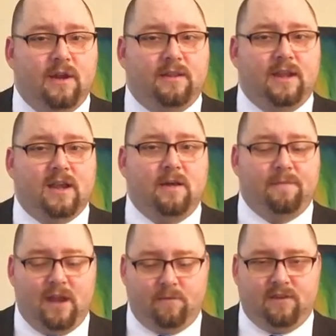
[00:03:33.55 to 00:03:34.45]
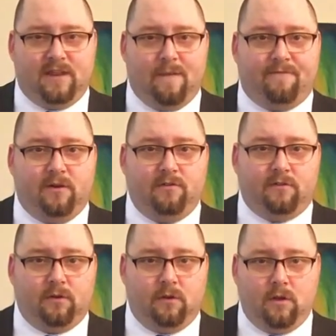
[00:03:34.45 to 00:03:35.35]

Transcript: And then I come down with the tap first,